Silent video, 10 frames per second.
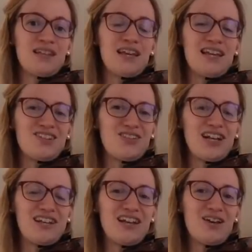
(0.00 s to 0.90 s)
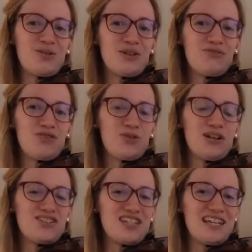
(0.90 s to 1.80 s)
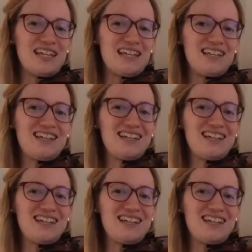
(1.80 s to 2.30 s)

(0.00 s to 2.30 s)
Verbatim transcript: And right now, if you are chatting,